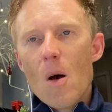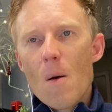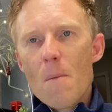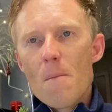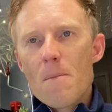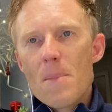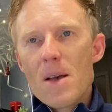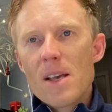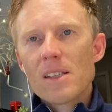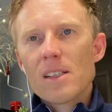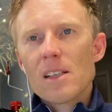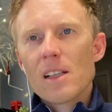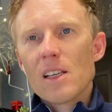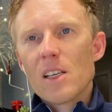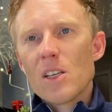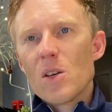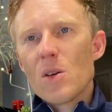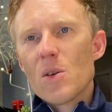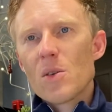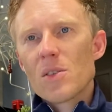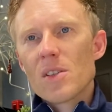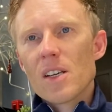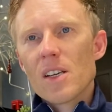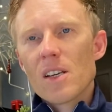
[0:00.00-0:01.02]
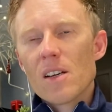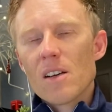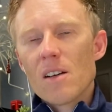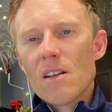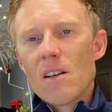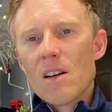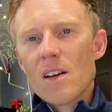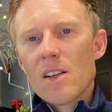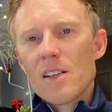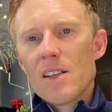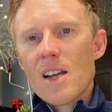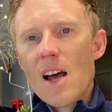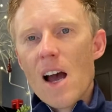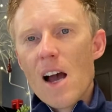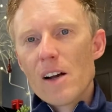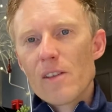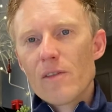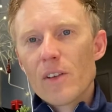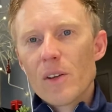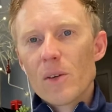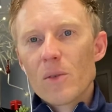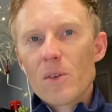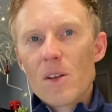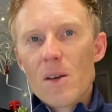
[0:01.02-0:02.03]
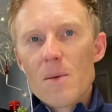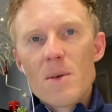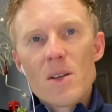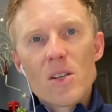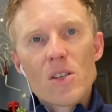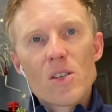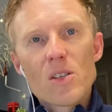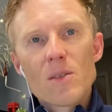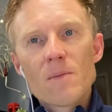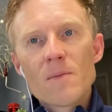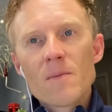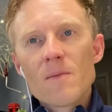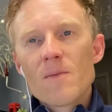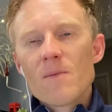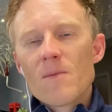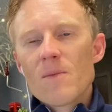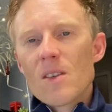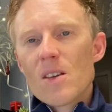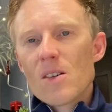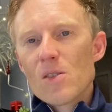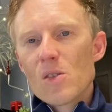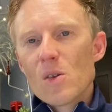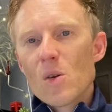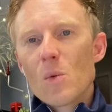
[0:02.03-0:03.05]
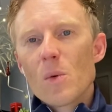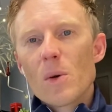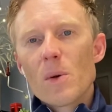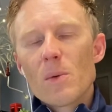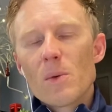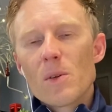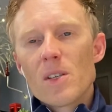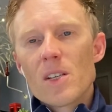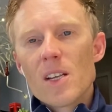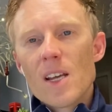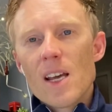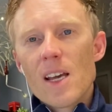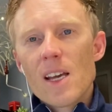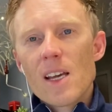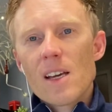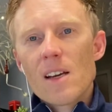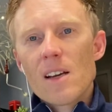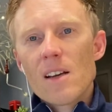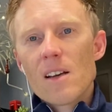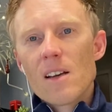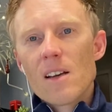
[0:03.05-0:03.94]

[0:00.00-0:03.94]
basically using a dark field image. So we would take